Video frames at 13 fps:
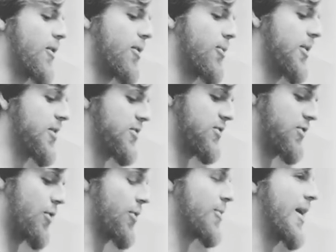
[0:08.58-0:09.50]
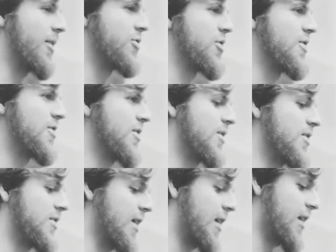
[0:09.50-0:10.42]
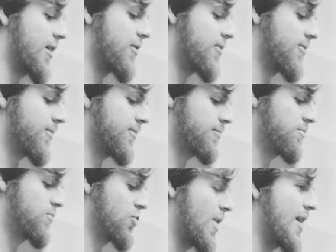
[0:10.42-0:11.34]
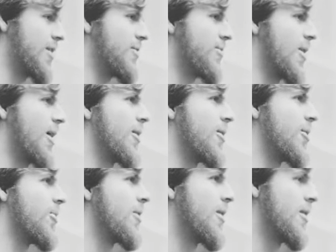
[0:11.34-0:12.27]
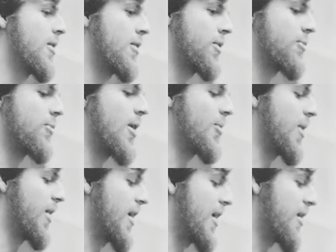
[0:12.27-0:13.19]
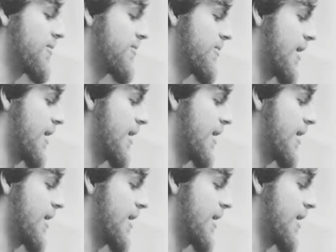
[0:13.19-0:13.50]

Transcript: always known about Jesus and I've tried to follow throughout my life.